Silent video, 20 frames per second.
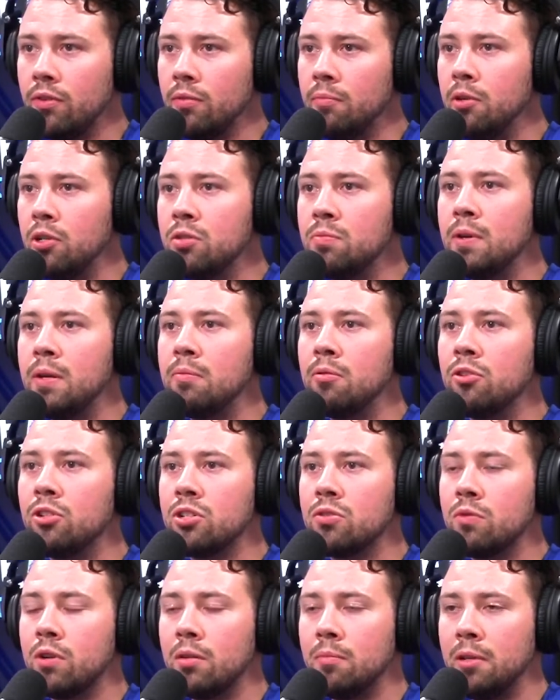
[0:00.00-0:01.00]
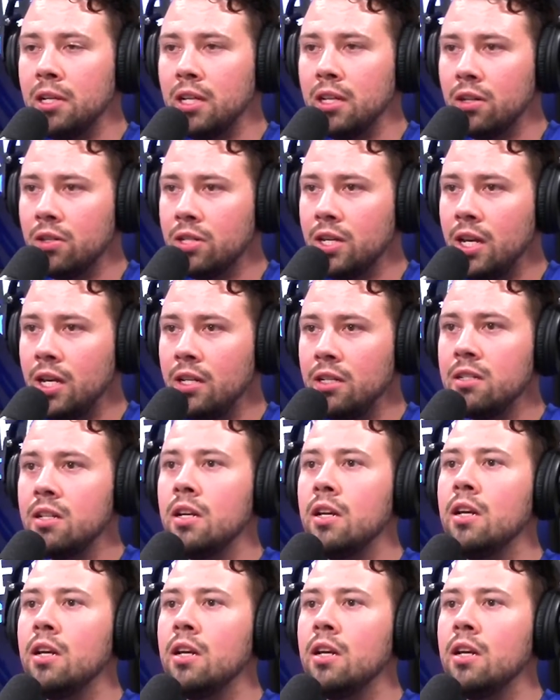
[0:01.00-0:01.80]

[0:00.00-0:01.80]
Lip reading: Most people just want to be entertained